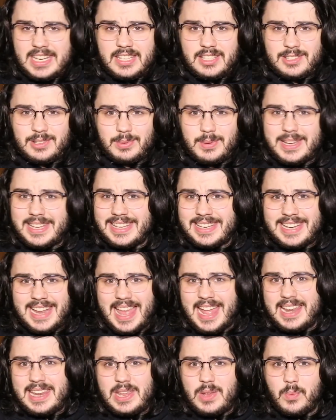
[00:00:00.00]
in his tweet in
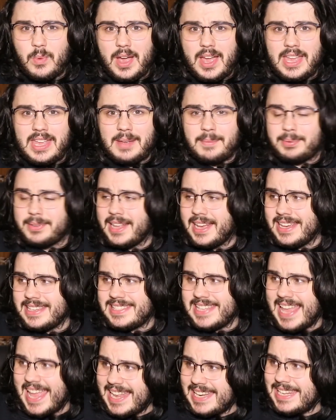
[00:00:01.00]
any way
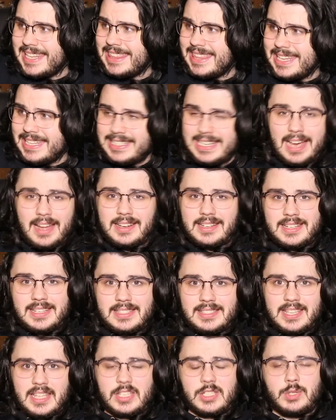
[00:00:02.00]
implies anything
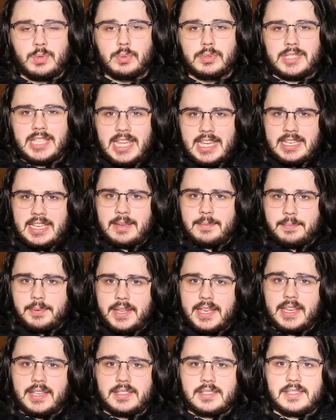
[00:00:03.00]
non-consensual taking
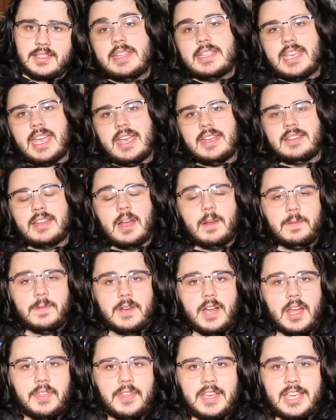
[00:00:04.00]
place. I mean, Kate, not for
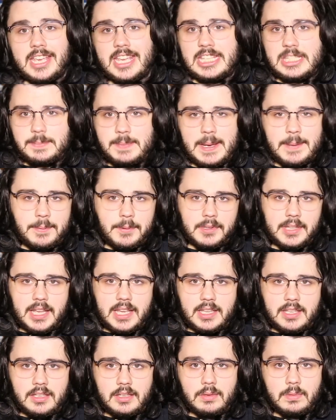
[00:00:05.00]
nothing, it's people
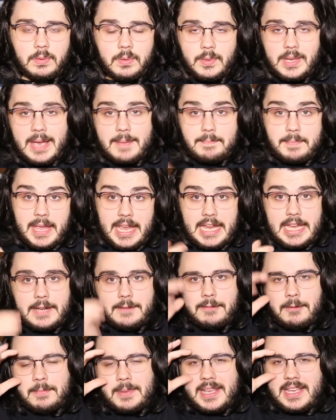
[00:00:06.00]
like you who get
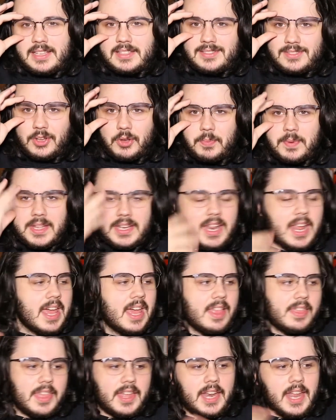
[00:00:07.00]
paid for being stupid
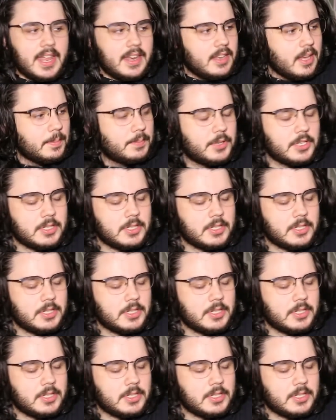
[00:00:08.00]
that end up